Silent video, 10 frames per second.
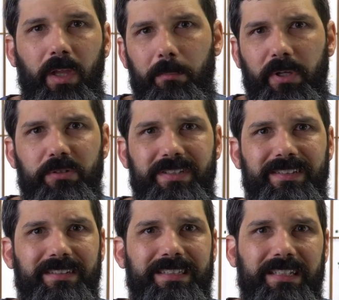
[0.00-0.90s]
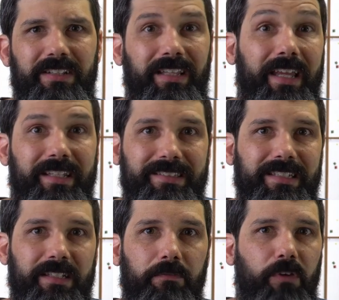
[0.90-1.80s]
but you still see the
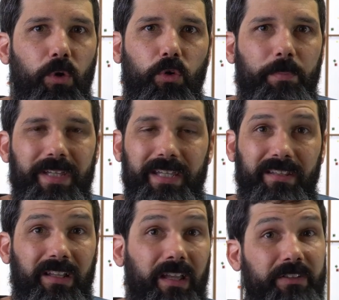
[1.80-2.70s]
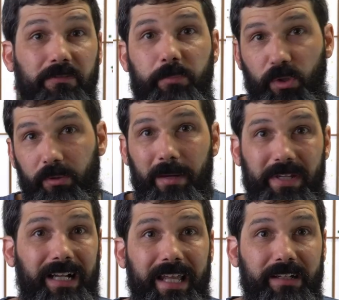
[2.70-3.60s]
legacy of O O P in a lot of
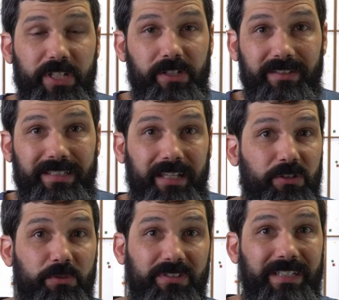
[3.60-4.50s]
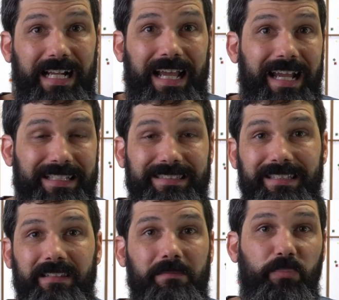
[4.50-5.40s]
programming languages that uses class
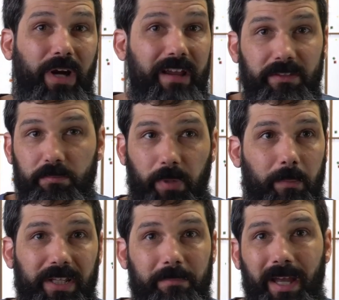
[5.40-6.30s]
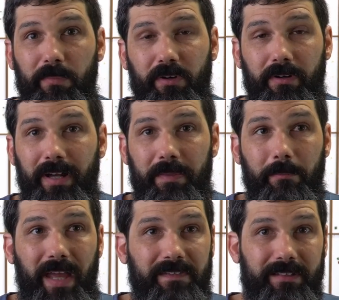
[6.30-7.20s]
and private public member and
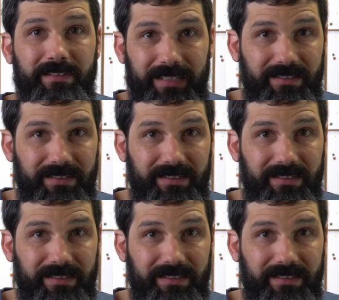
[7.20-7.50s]
methods